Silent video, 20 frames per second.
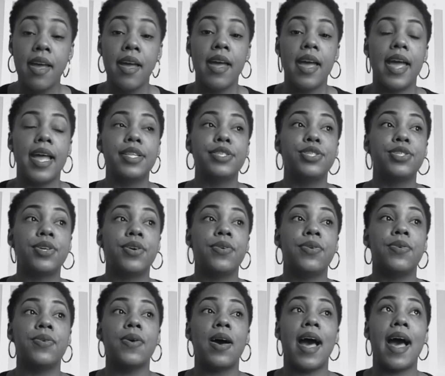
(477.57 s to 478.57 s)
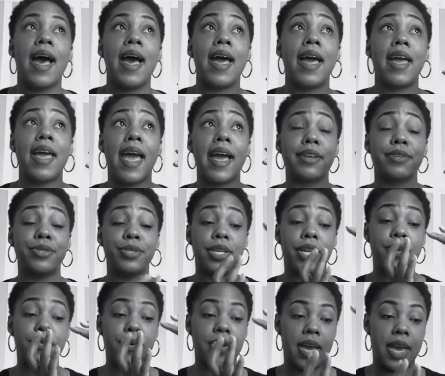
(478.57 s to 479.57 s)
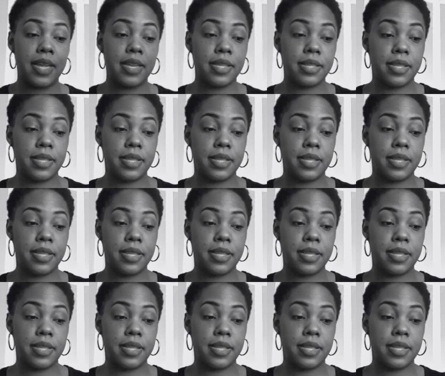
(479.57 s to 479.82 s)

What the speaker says: And so I actually created